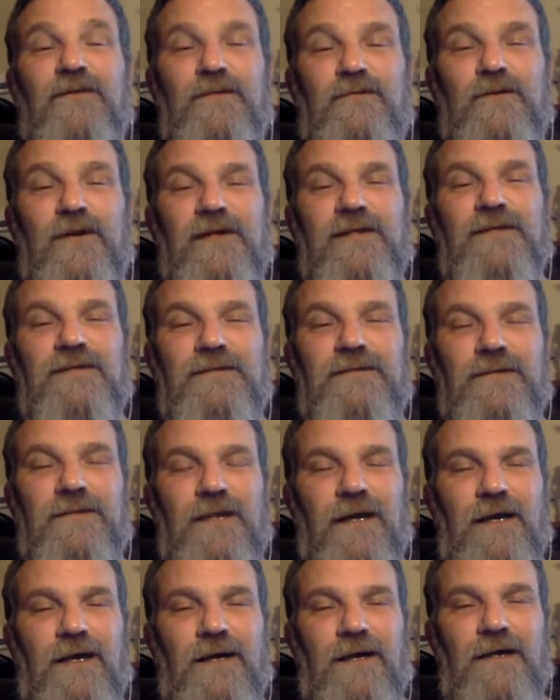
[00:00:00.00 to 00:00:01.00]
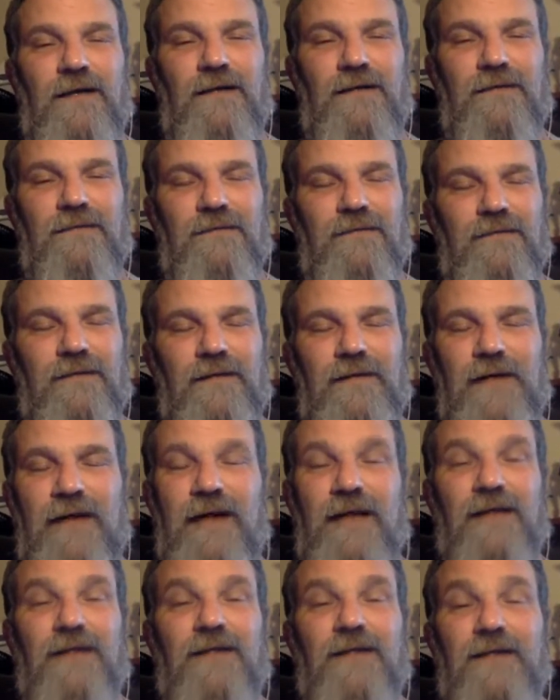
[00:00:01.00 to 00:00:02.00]
Grace
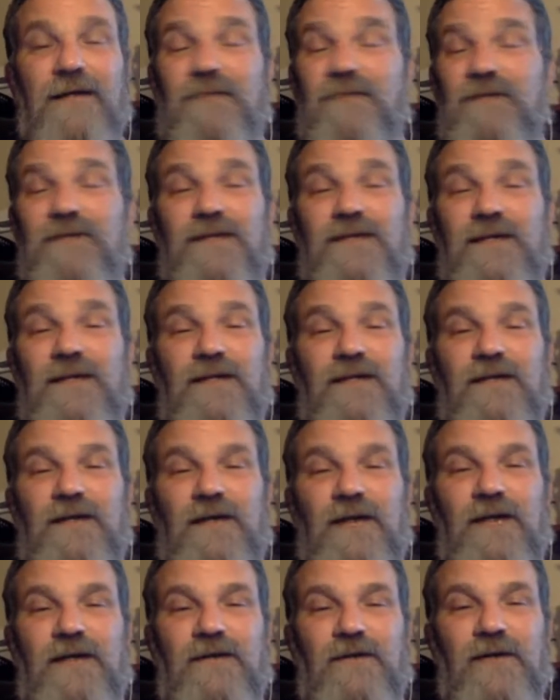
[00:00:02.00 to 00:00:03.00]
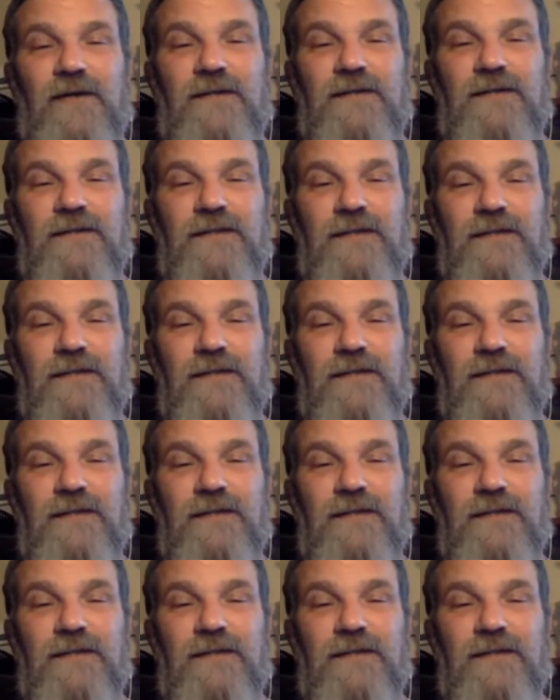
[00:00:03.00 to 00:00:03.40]
Allen never said goodnight, Gracie.